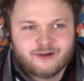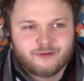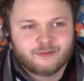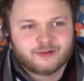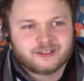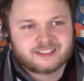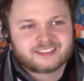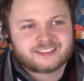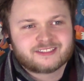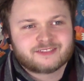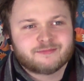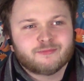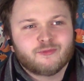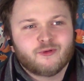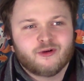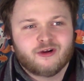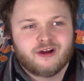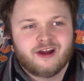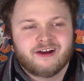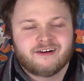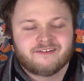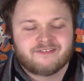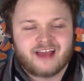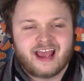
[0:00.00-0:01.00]
was
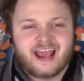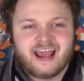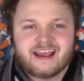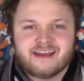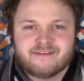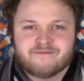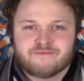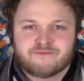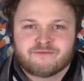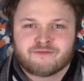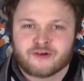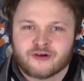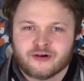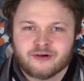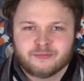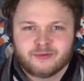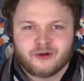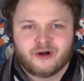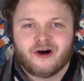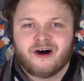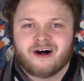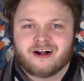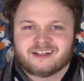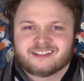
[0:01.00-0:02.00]
more of a
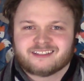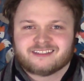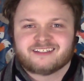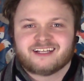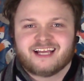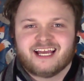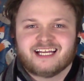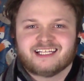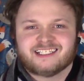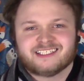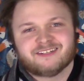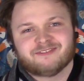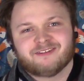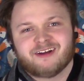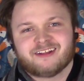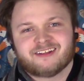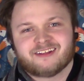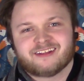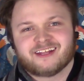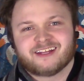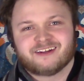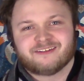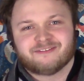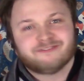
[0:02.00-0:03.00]
verbal altercation
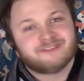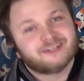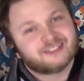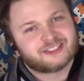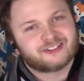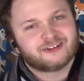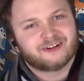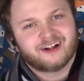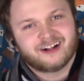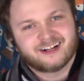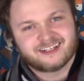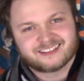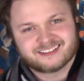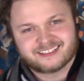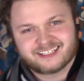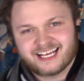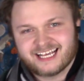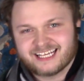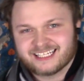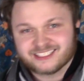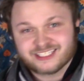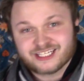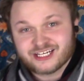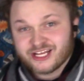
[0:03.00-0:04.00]
rather than a physical
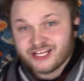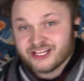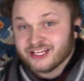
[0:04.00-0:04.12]
altercation.